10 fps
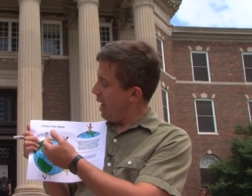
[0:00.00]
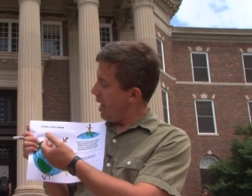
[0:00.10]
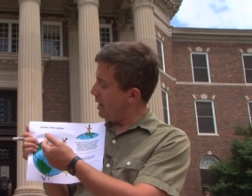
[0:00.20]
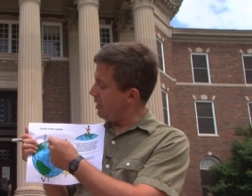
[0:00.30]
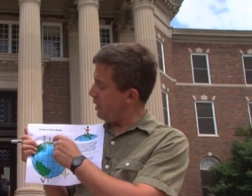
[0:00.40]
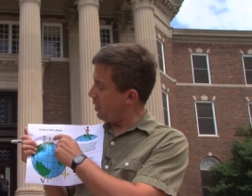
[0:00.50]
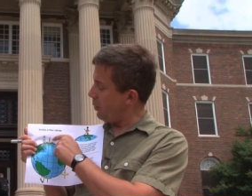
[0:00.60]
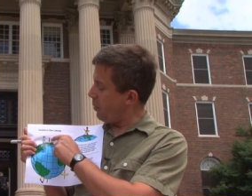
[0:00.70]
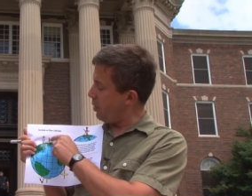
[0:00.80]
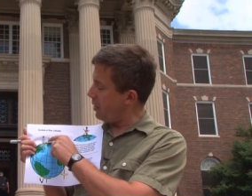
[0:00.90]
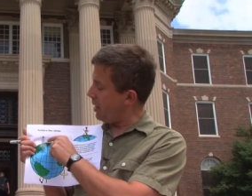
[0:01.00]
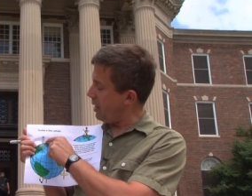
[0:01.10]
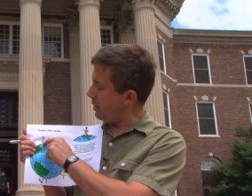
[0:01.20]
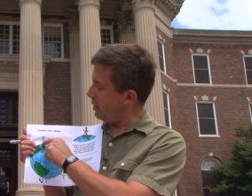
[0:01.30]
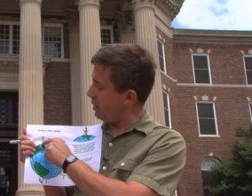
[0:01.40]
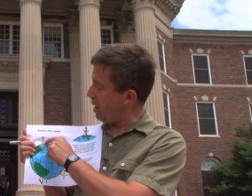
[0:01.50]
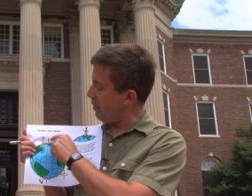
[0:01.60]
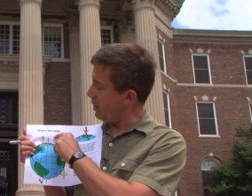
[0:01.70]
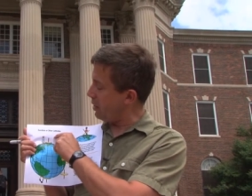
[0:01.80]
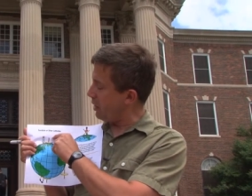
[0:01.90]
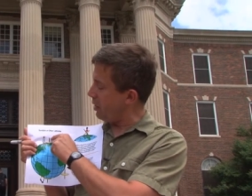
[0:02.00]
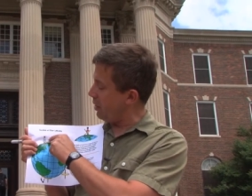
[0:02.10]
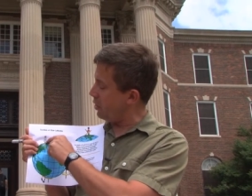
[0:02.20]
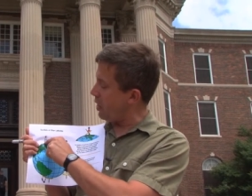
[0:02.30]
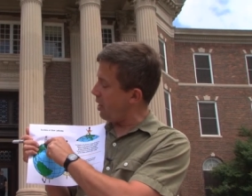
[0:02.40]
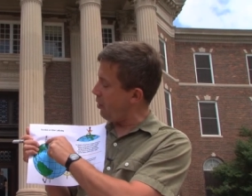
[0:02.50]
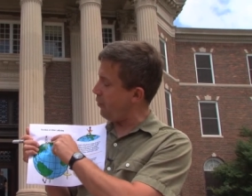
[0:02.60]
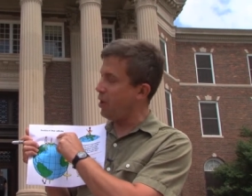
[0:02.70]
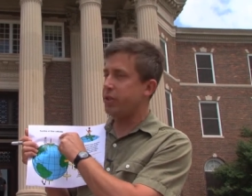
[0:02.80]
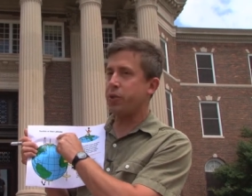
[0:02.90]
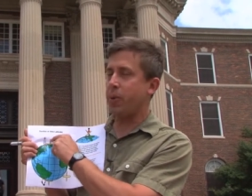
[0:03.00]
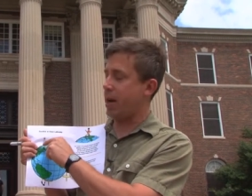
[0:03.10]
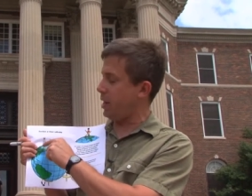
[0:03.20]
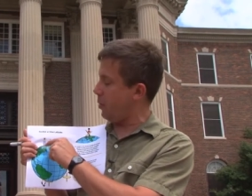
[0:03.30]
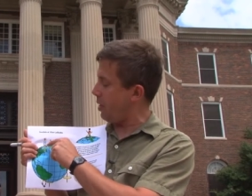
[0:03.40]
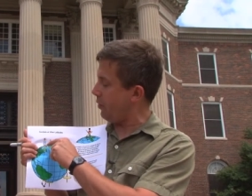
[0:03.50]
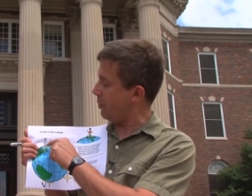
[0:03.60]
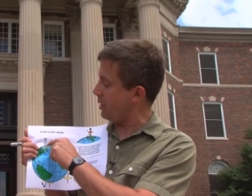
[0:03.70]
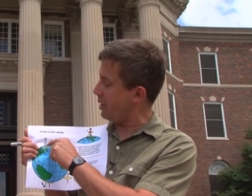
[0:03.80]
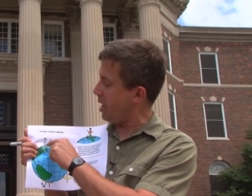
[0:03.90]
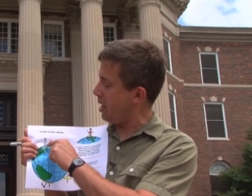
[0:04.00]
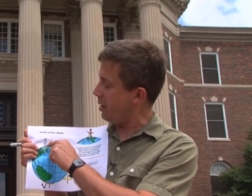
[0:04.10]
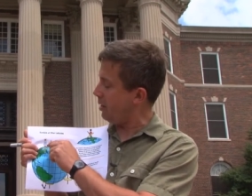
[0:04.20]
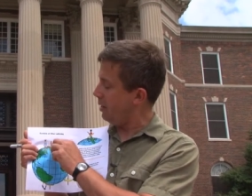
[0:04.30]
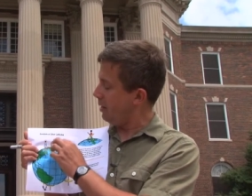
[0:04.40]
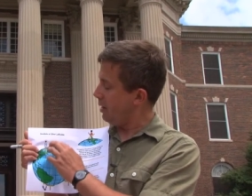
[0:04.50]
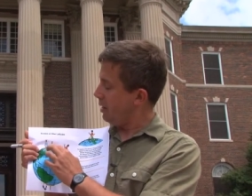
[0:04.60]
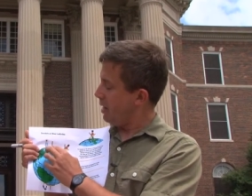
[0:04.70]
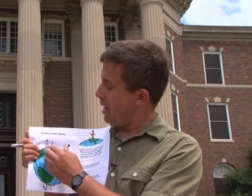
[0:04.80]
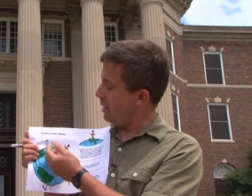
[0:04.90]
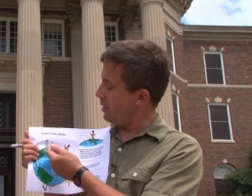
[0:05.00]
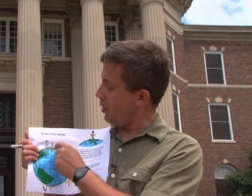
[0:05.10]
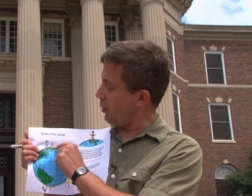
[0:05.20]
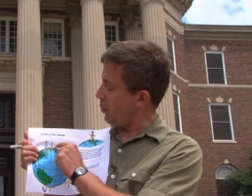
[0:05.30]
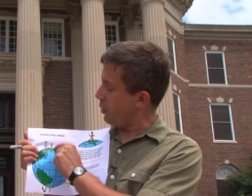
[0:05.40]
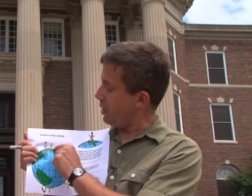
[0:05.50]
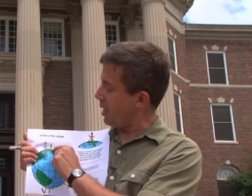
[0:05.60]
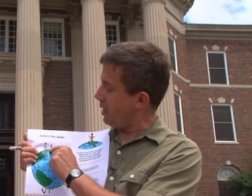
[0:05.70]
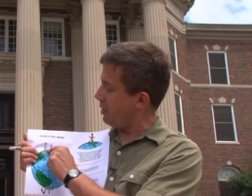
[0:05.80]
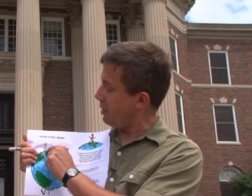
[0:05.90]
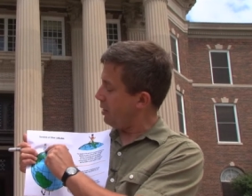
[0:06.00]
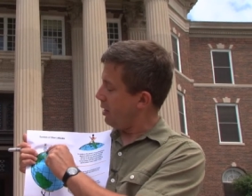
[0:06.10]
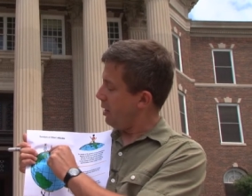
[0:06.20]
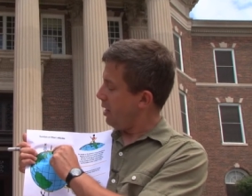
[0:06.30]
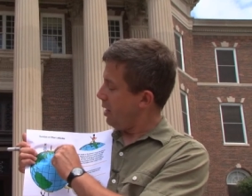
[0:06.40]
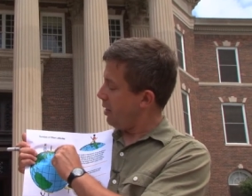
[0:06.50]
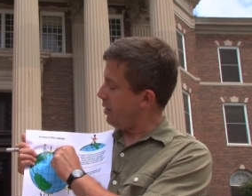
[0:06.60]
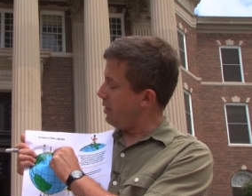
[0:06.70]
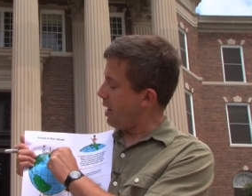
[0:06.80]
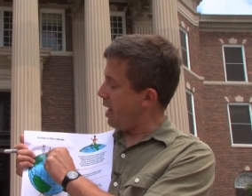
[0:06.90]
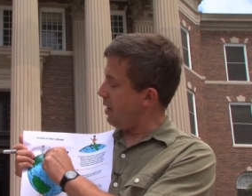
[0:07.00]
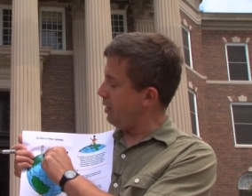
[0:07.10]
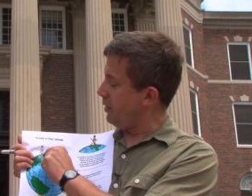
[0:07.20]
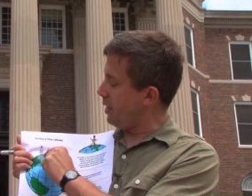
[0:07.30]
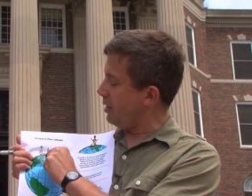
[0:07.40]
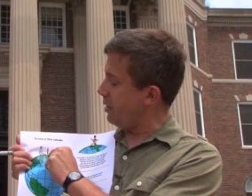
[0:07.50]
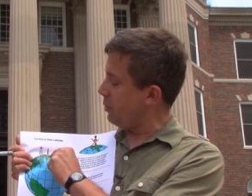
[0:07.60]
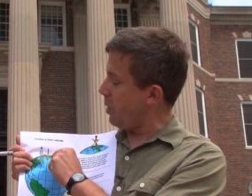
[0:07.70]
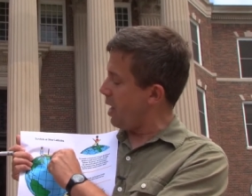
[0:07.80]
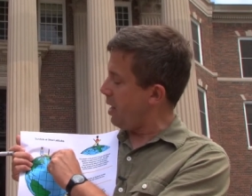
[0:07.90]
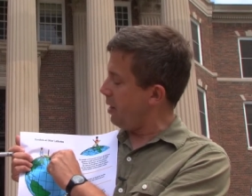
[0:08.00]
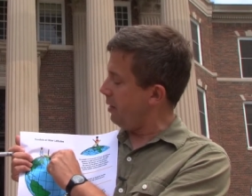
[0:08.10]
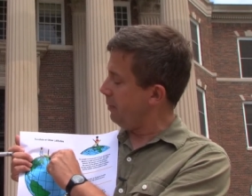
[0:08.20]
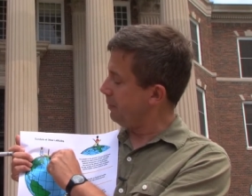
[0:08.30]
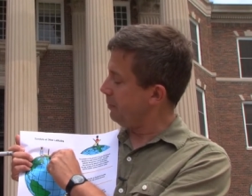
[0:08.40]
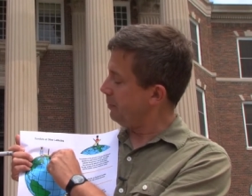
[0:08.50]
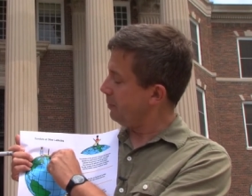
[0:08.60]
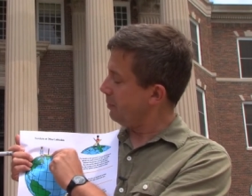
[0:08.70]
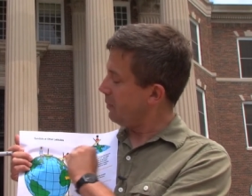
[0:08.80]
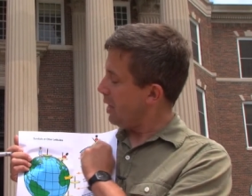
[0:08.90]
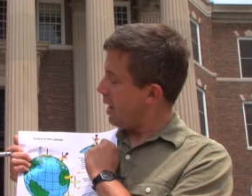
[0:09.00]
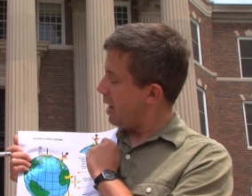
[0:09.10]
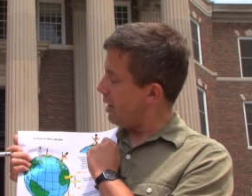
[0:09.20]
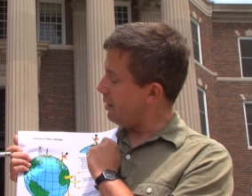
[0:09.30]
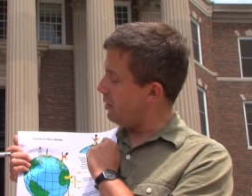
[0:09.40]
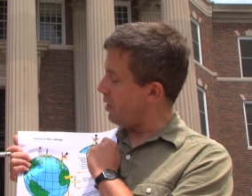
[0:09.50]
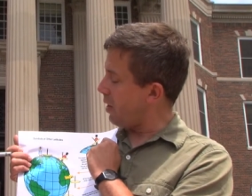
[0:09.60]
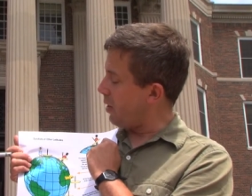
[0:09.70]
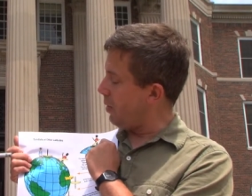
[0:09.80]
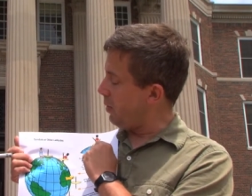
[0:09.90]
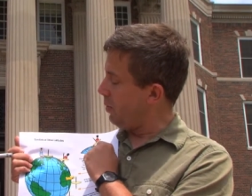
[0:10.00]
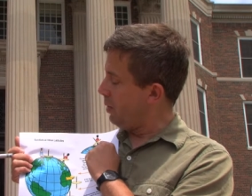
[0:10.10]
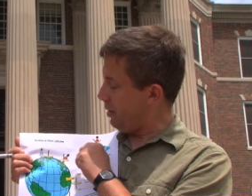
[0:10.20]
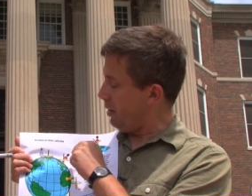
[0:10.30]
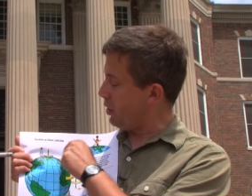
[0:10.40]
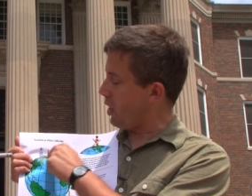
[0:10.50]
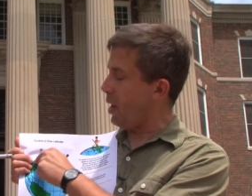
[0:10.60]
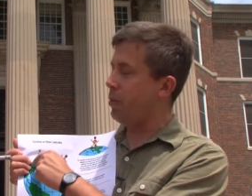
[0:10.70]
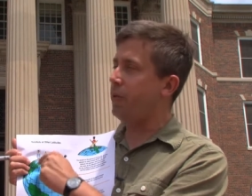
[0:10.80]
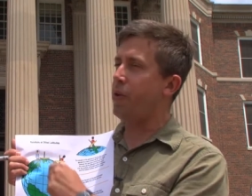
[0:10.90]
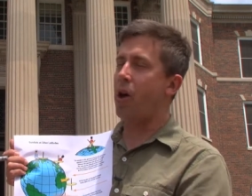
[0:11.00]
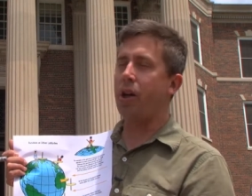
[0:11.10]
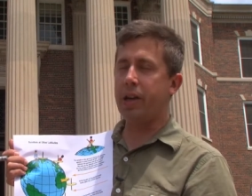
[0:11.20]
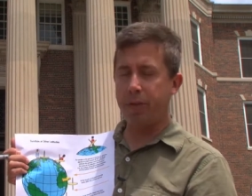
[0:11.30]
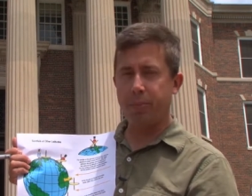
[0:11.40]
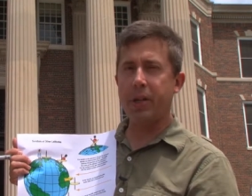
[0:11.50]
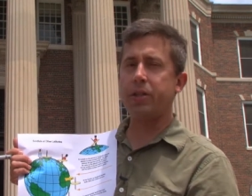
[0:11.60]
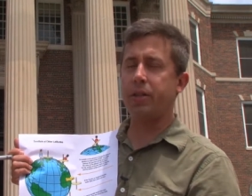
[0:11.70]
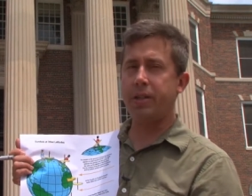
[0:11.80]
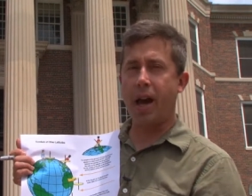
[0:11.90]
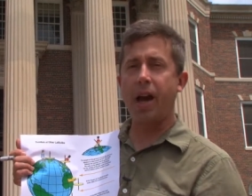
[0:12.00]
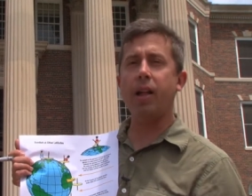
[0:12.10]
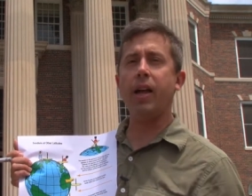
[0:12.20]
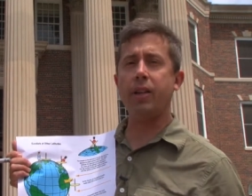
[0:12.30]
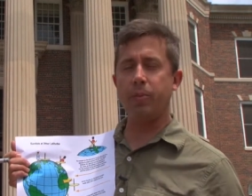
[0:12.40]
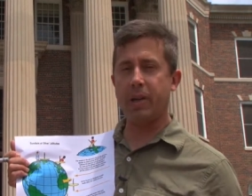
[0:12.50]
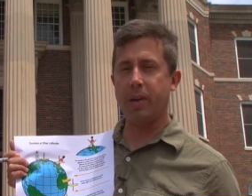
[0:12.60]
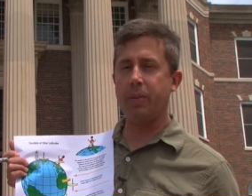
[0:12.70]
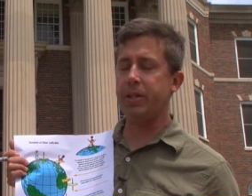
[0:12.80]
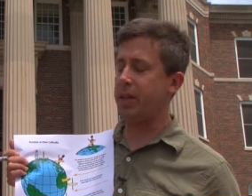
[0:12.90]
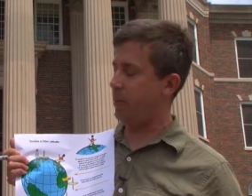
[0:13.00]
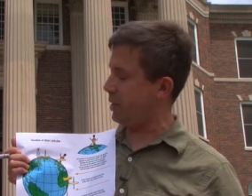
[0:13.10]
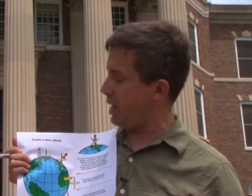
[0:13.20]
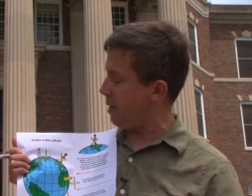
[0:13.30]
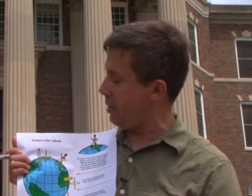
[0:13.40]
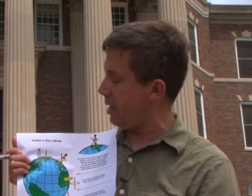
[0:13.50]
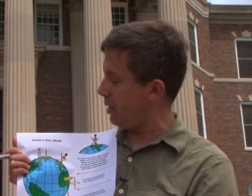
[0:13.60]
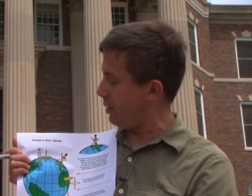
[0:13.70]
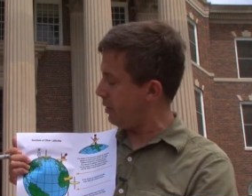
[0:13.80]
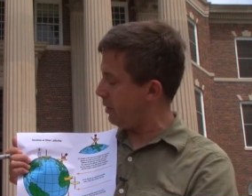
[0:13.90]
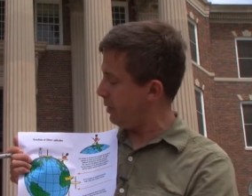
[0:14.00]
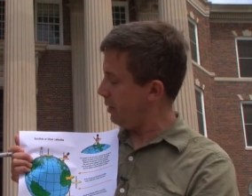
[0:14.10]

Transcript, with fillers: As the earth rotates, obviously the shadow falls directly away from the sun. As the earth rotates, the dial does as well. And so the shadow will fall on a different place on the dial and you'll be able to tell what time it is.